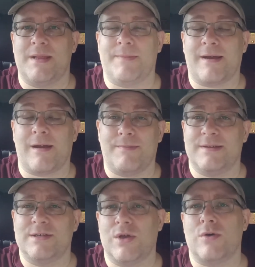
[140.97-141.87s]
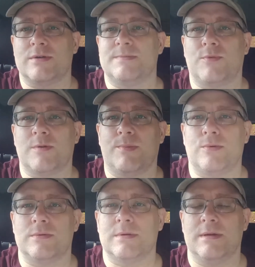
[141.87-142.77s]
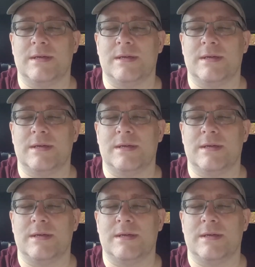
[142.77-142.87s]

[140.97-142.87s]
in the background because God is more important.